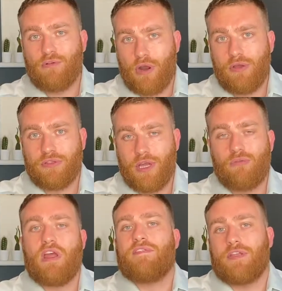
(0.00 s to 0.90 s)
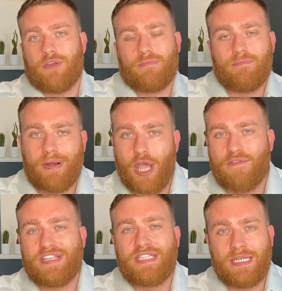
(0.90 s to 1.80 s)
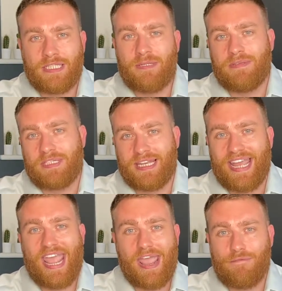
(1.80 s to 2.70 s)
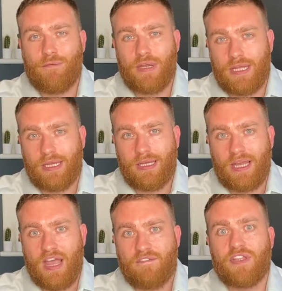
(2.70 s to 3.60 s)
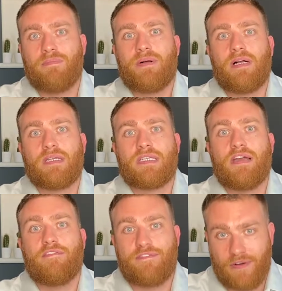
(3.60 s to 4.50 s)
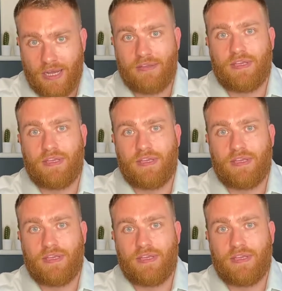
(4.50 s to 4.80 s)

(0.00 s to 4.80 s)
grown their revenue by over 60% every year for the past 5